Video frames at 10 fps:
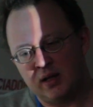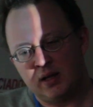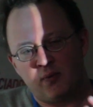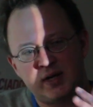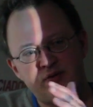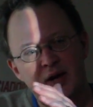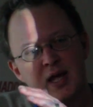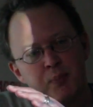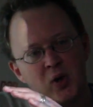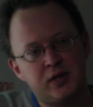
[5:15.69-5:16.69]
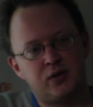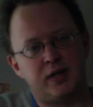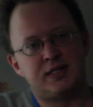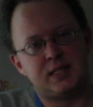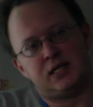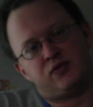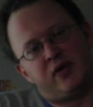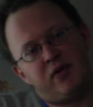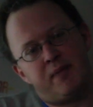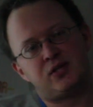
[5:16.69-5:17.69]
So what is very important to understand is
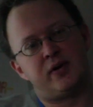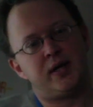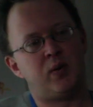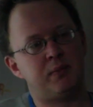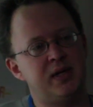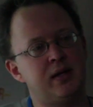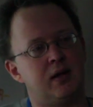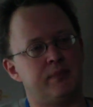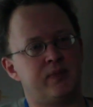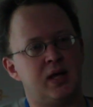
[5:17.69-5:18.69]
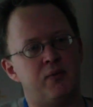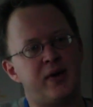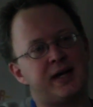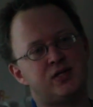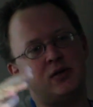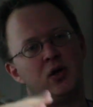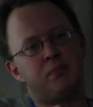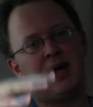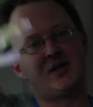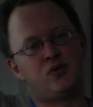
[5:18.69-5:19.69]
when we measure at 1 meter, we're actually
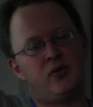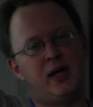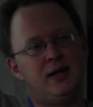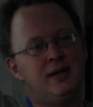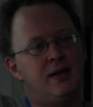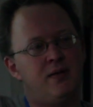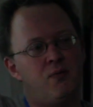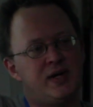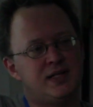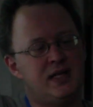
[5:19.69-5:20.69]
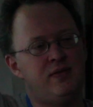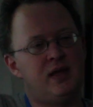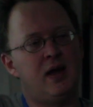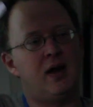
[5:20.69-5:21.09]
not measuring what is in the